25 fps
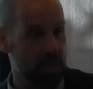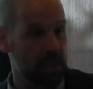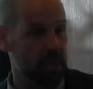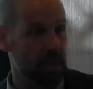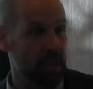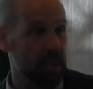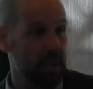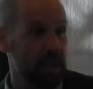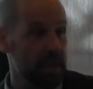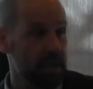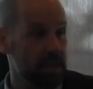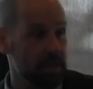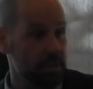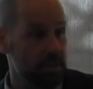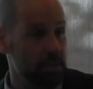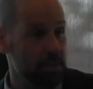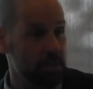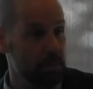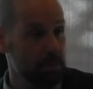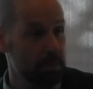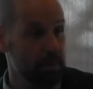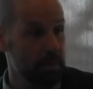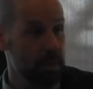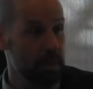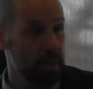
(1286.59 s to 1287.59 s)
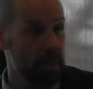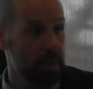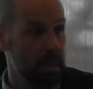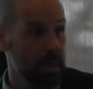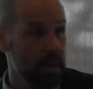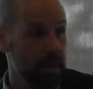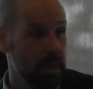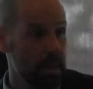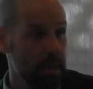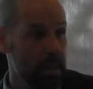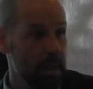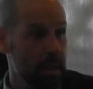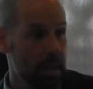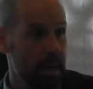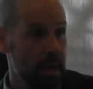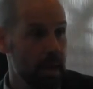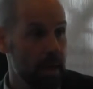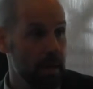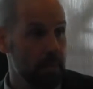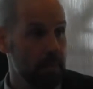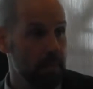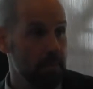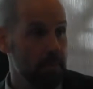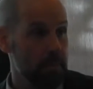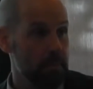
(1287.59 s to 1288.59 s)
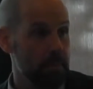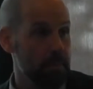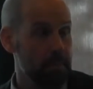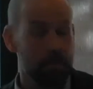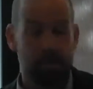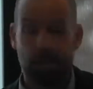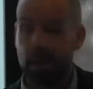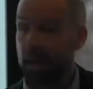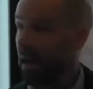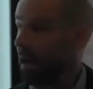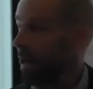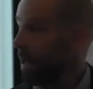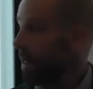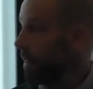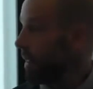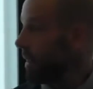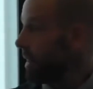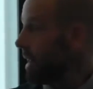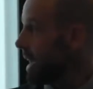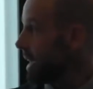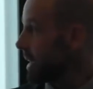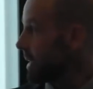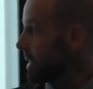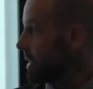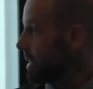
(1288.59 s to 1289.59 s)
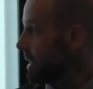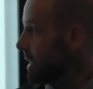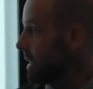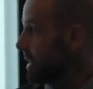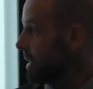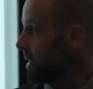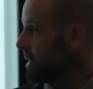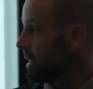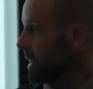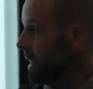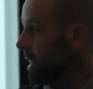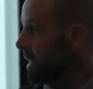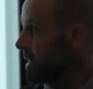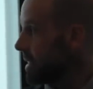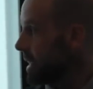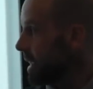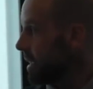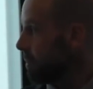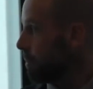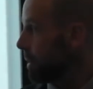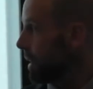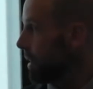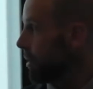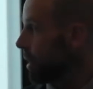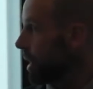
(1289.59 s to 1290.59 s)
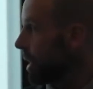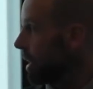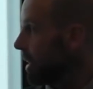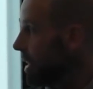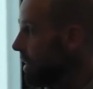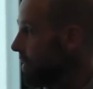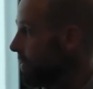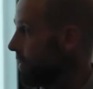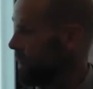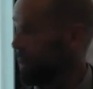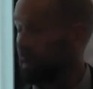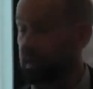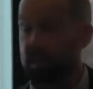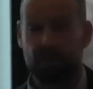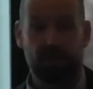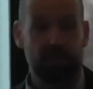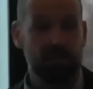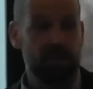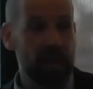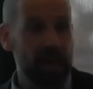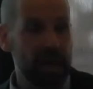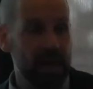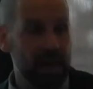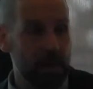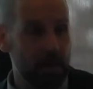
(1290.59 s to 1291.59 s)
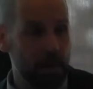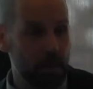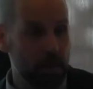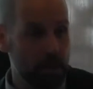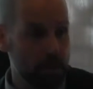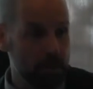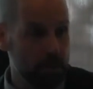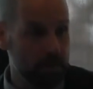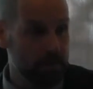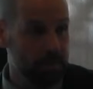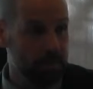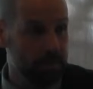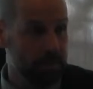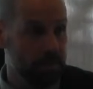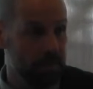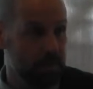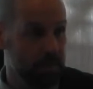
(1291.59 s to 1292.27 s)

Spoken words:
on the classroom. The next is it's empirically falsifiable.